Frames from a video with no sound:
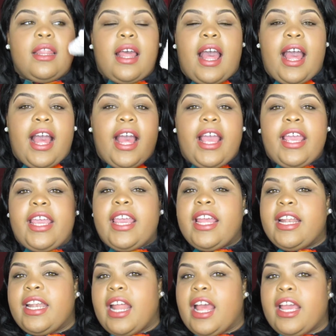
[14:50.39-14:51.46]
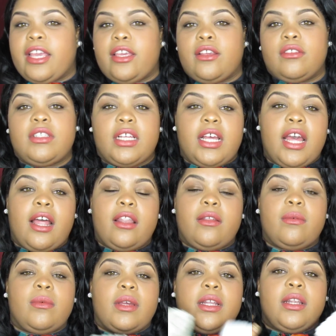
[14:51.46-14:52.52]
I cannot use a
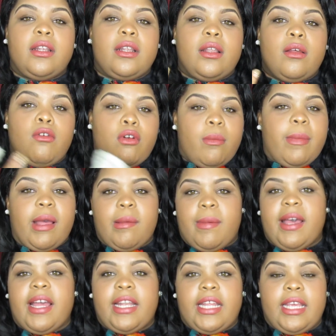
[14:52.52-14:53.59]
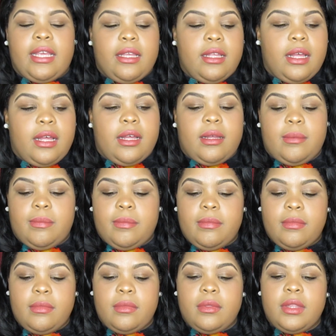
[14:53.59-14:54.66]
color one on my body.
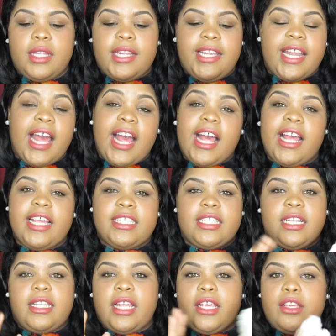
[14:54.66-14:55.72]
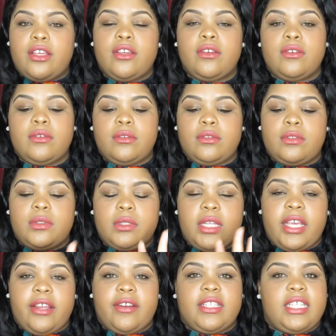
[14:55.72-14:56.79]
The dyes that they use
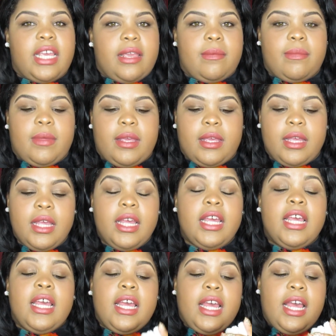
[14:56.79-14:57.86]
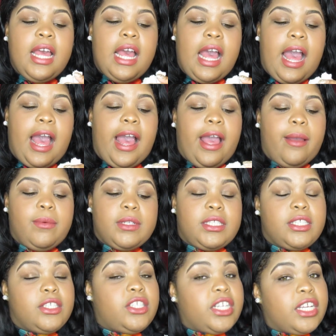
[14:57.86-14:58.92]
irritate me. I would
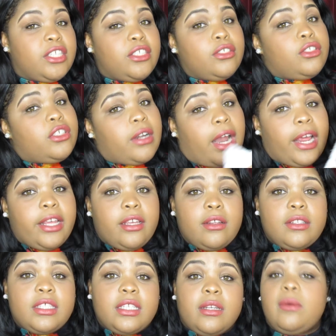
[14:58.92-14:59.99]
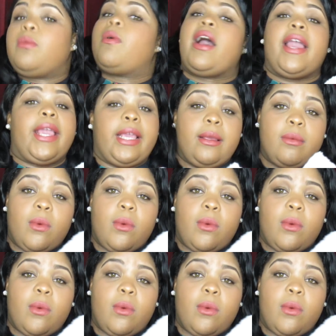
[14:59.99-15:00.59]
suggest you try using a white